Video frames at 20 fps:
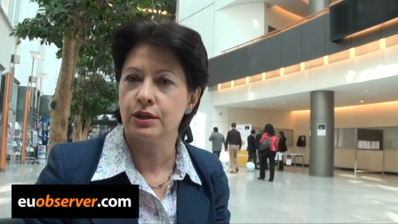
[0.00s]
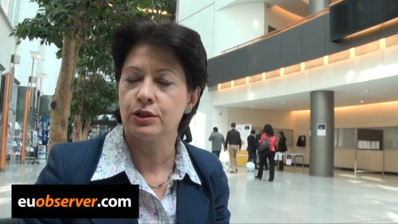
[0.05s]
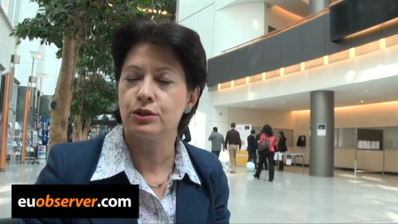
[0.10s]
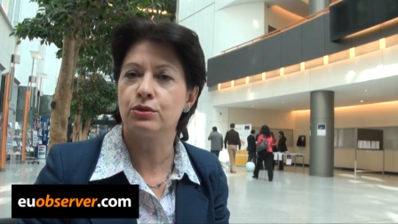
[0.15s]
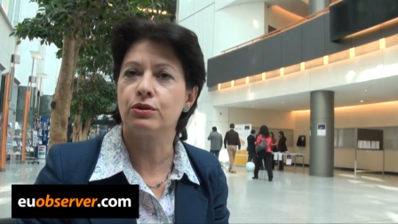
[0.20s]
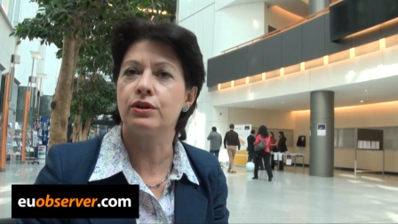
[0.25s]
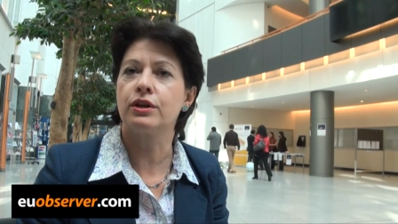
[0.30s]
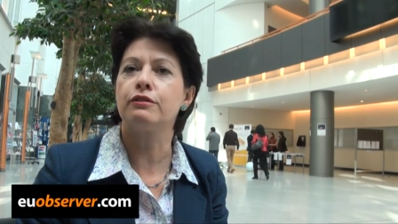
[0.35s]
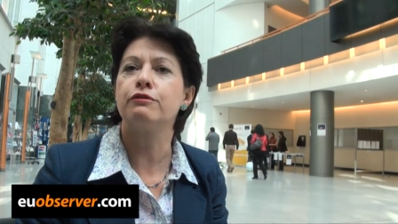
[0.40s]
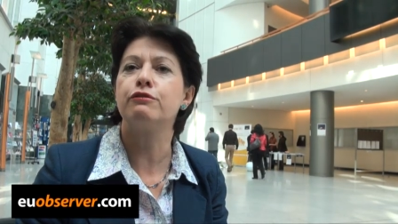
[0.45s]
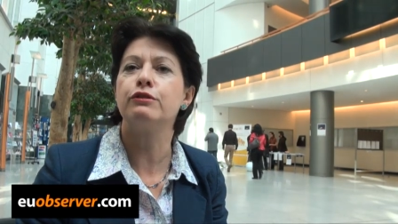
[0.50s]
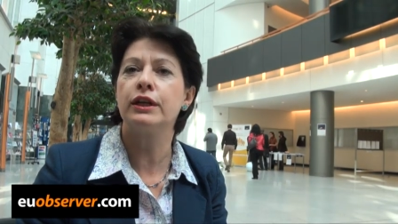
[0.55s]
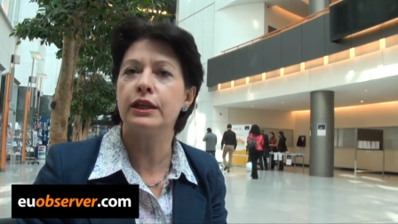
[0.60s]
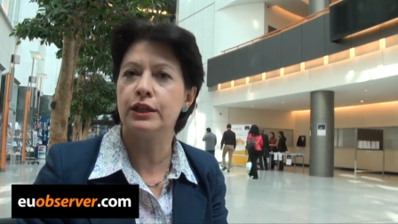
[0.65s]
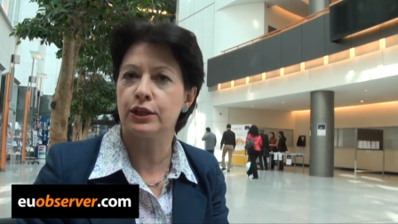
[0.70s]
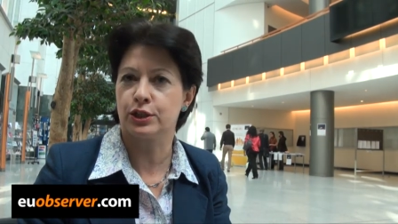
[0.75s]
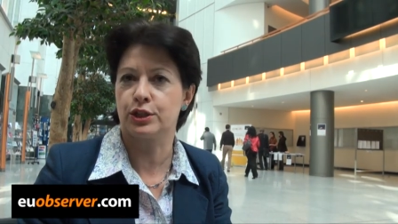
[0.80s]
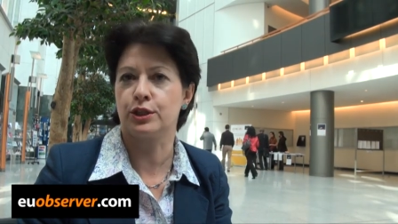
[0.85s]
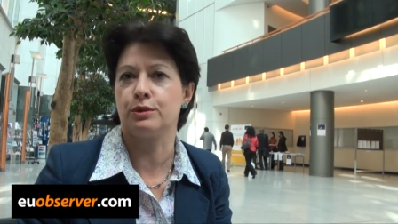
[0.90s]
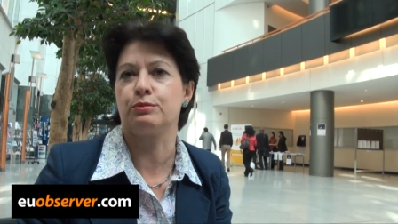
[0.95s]
to give
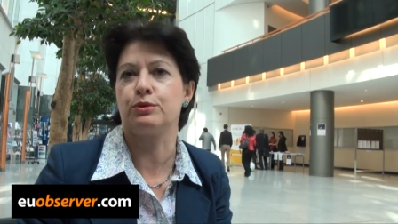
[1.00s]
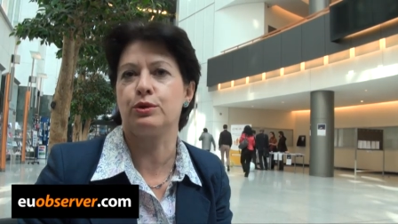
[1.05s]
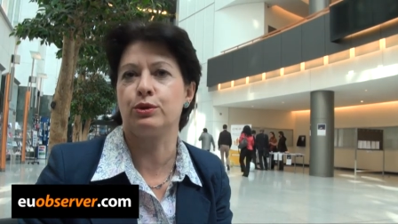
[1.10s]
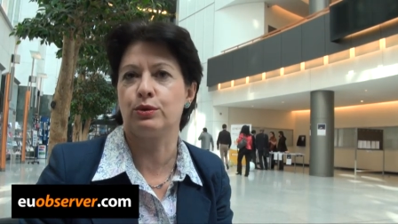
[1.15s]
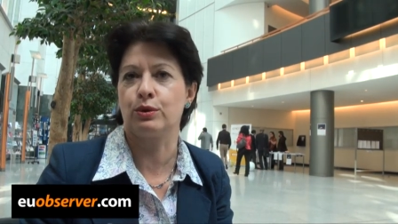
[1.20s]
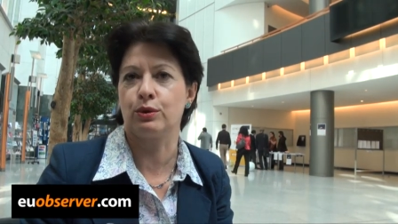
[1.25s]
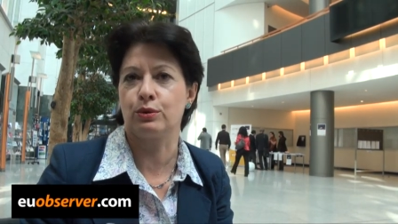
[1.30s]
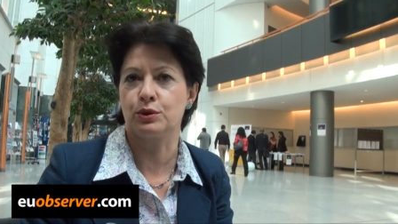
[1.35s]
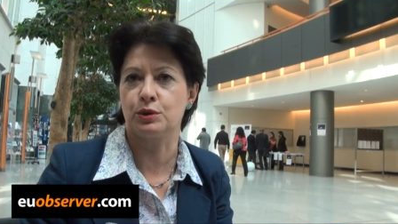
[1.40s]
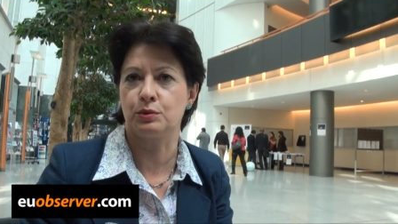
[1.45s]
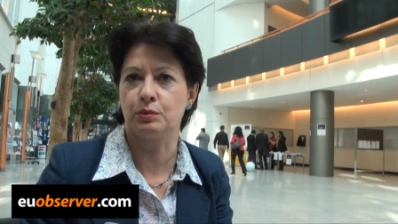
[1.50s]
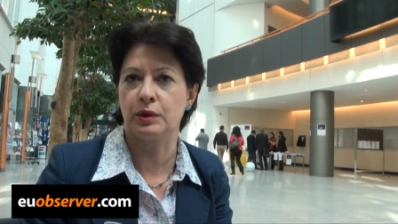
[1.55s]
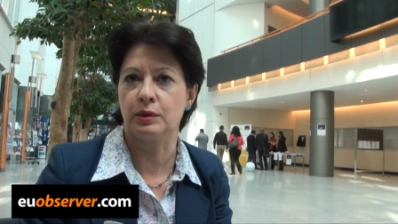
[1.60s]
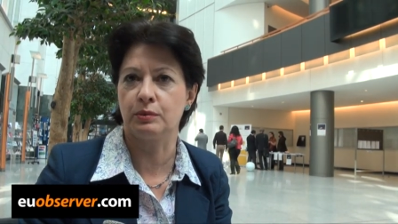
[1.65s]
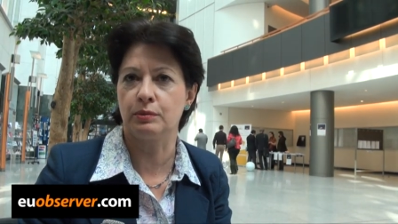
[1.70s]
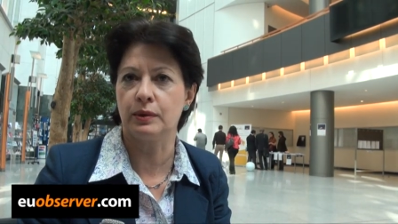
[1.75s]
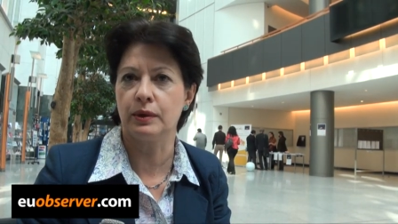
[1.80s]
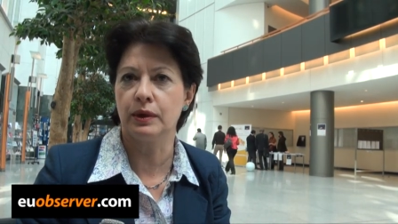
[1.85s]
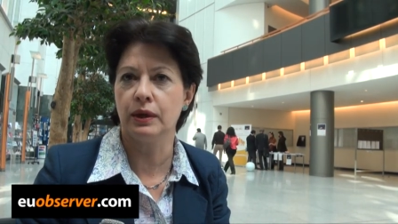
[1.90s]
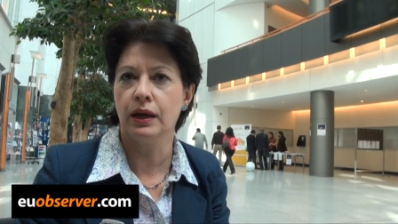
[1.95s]
leadership to those
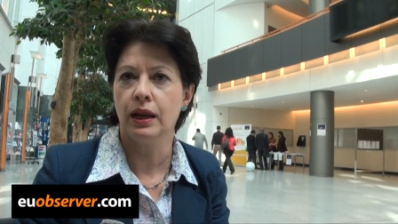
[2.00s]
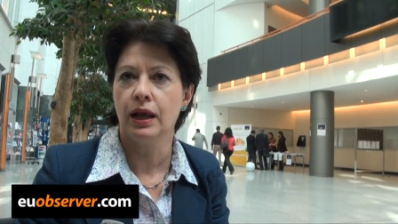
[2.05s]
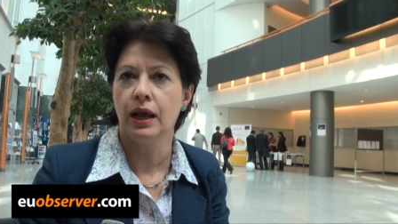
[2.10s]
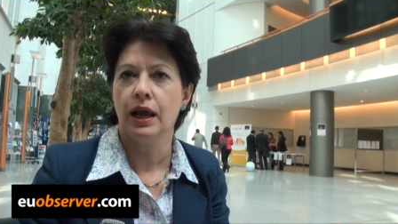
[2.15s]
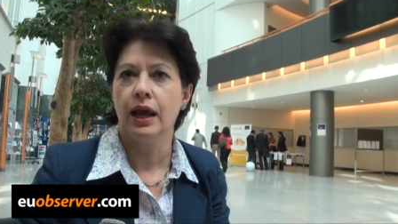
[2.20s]
people.